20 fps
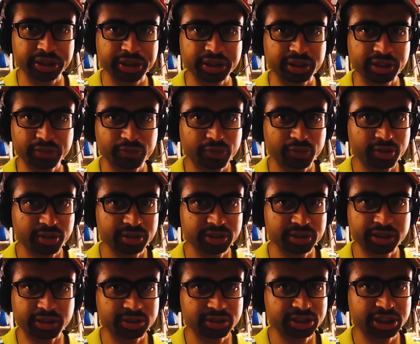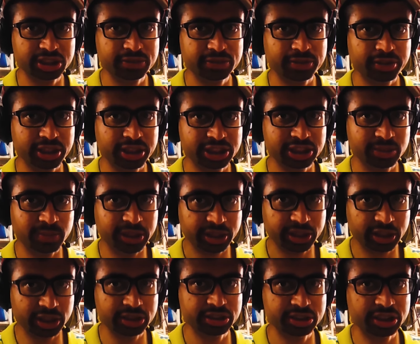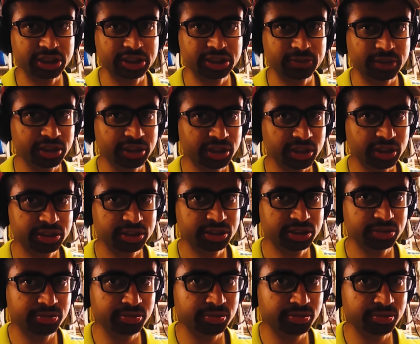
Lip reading: not just for kids, my content's for adults too.